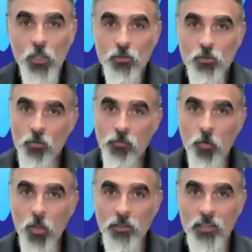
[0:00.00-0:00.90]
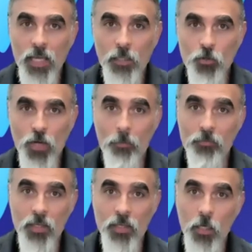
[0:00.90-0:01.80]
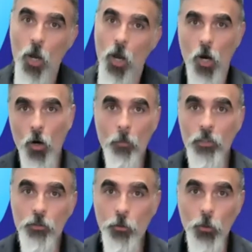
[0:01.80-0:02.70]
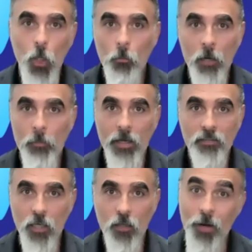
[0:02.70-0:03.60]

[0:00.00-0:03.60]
Don't fall into that trap thinking, oh, I'm going to do it all by myself.